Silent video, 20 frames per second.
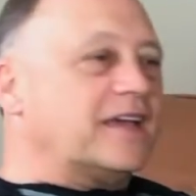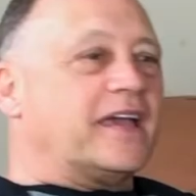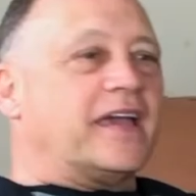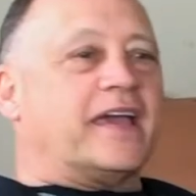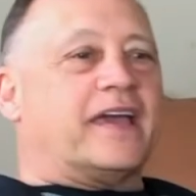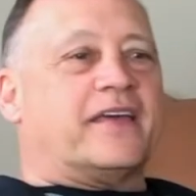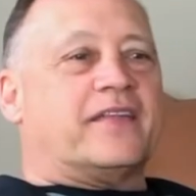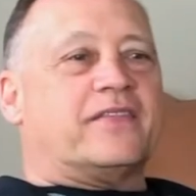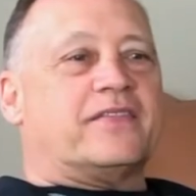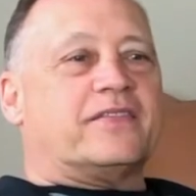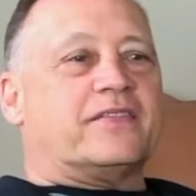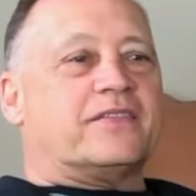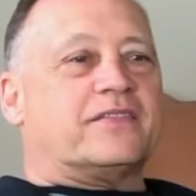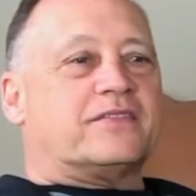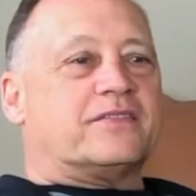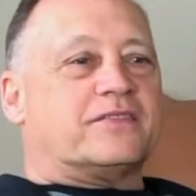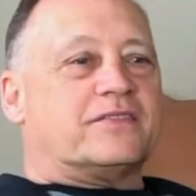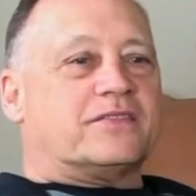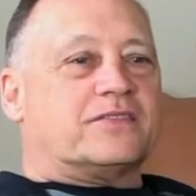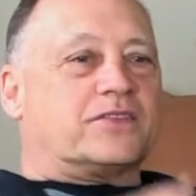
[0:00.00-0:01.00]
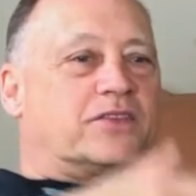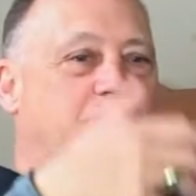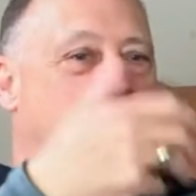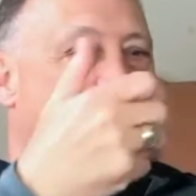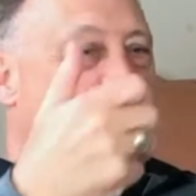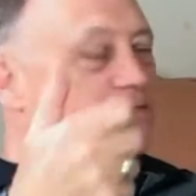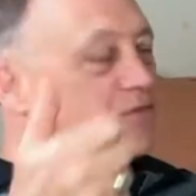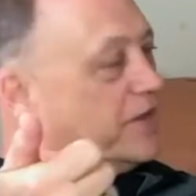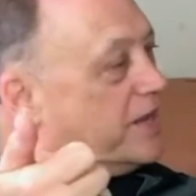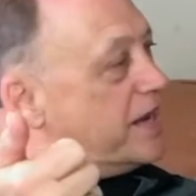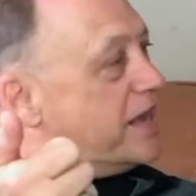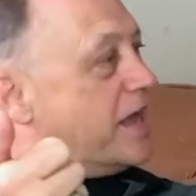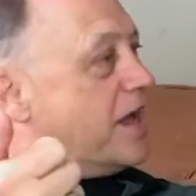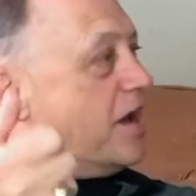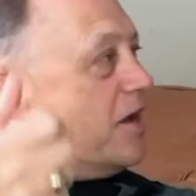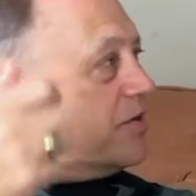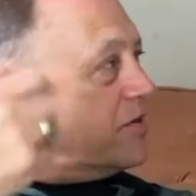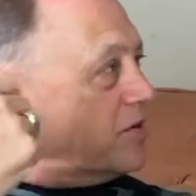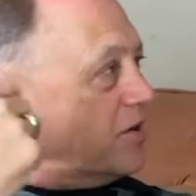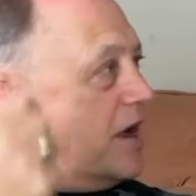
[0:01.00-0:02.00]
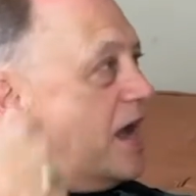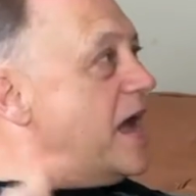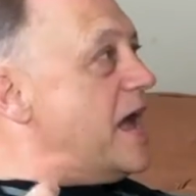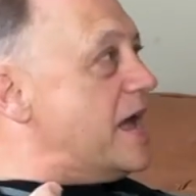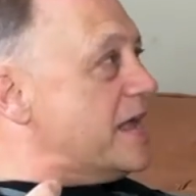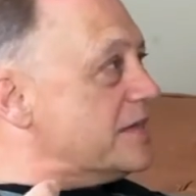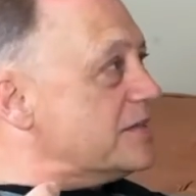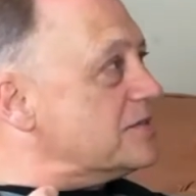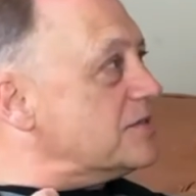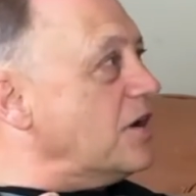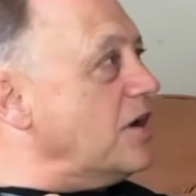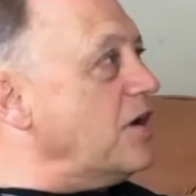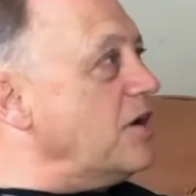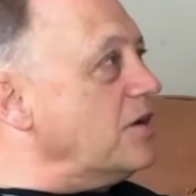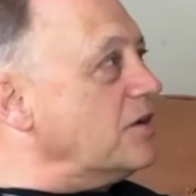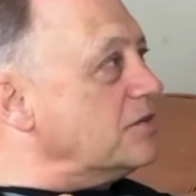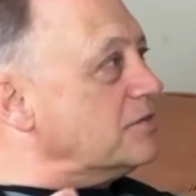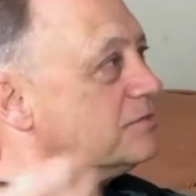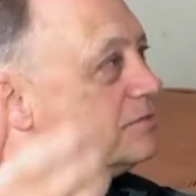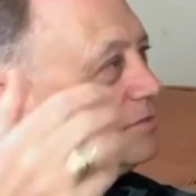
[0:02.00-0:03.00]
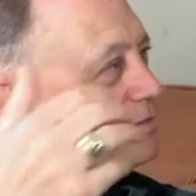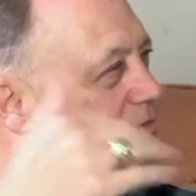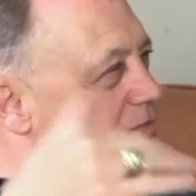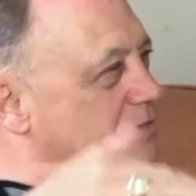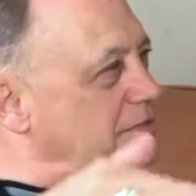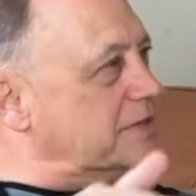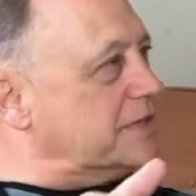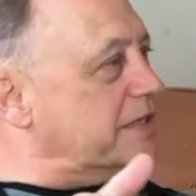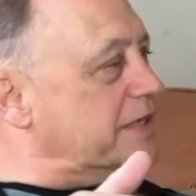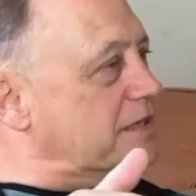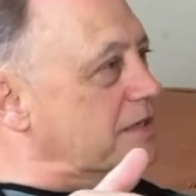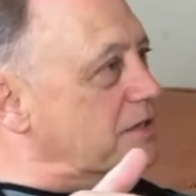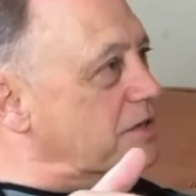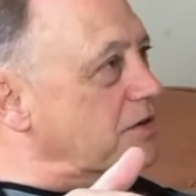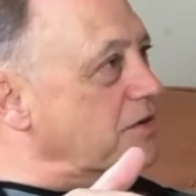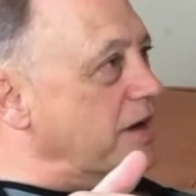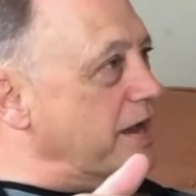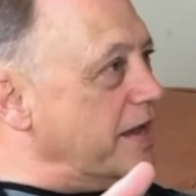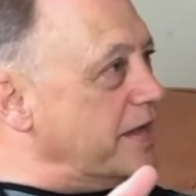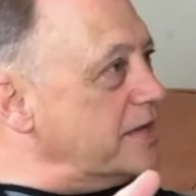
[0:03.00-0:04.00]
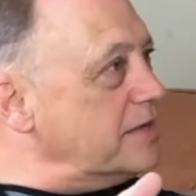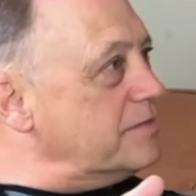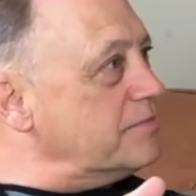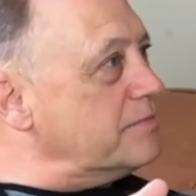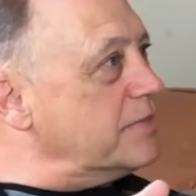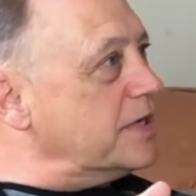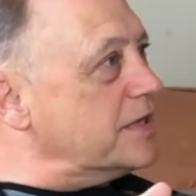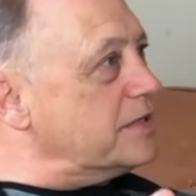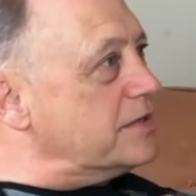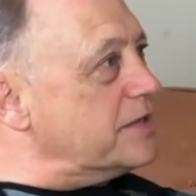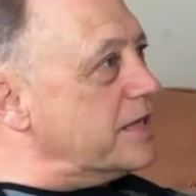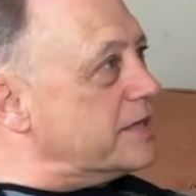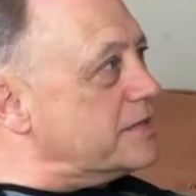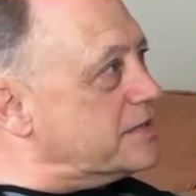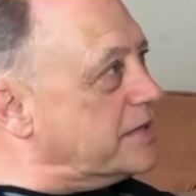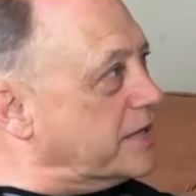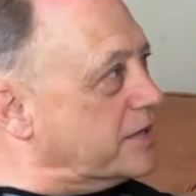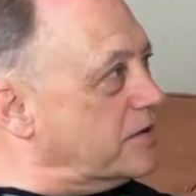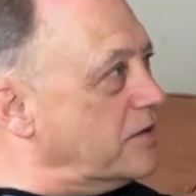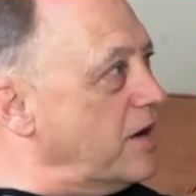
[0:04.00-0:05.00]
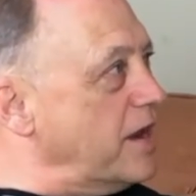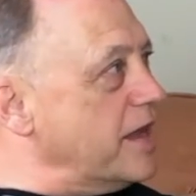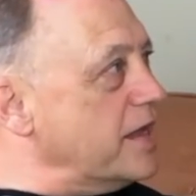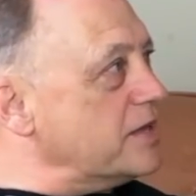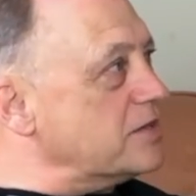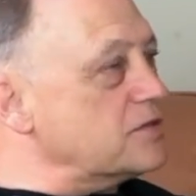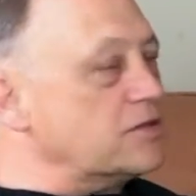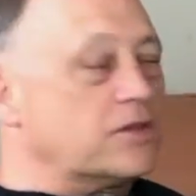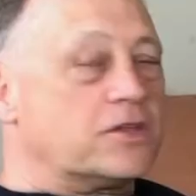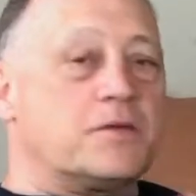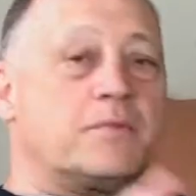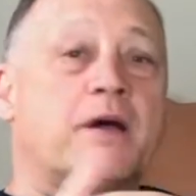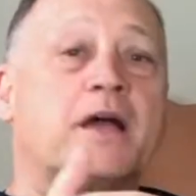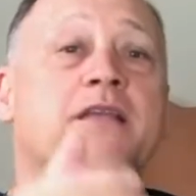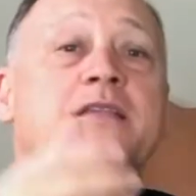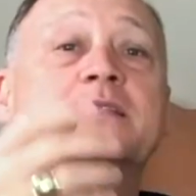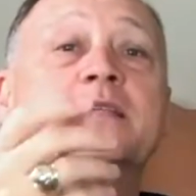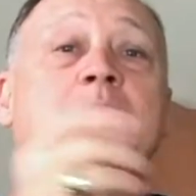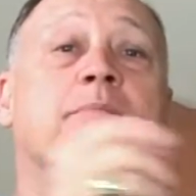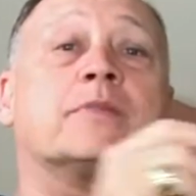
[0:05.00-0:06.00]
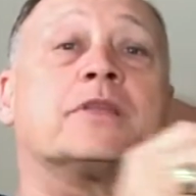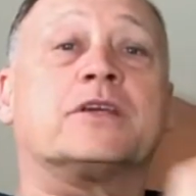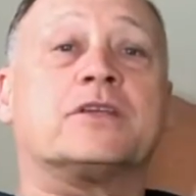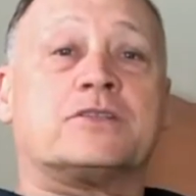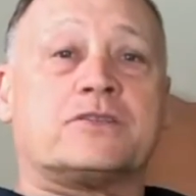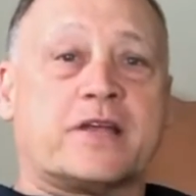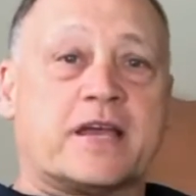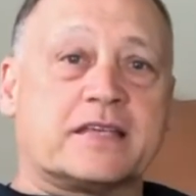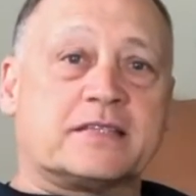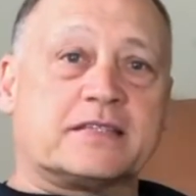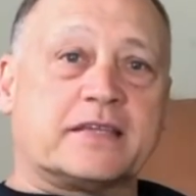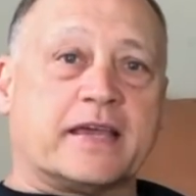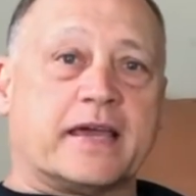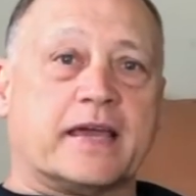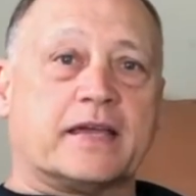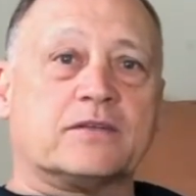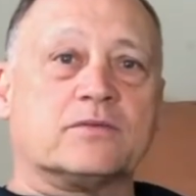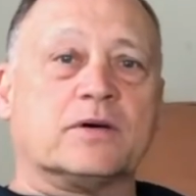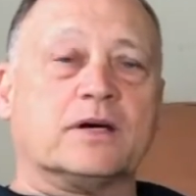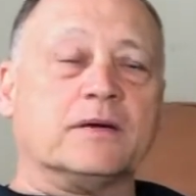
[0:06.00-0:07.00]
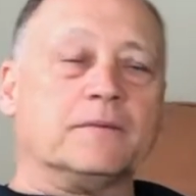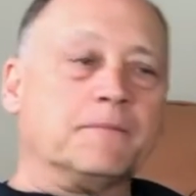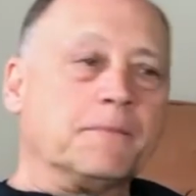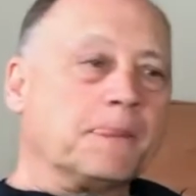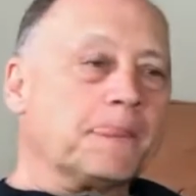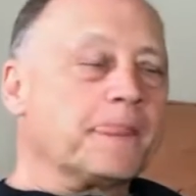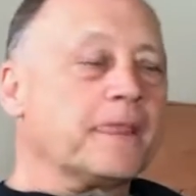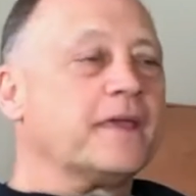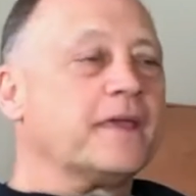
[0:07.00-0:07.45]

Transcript: And so your video, your eyes saw, didn't look great, but they said, great. So you might simply address that. Well,